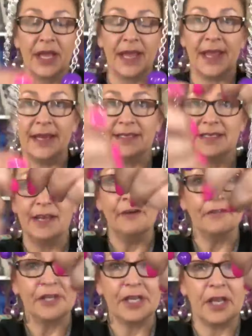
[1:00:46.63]
It is
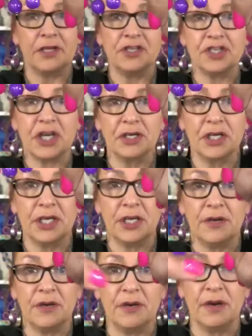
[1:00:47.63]
definitely a
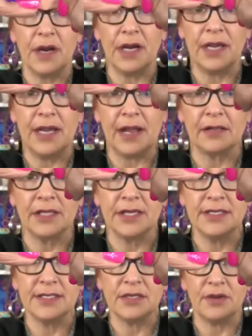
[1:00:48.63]
chunkier
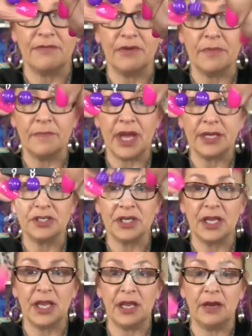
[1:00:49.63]
necklace. You have your
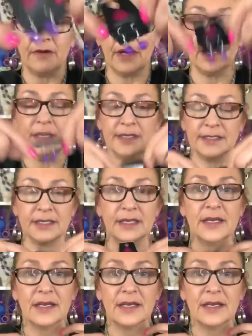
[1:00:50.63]
matching earrings.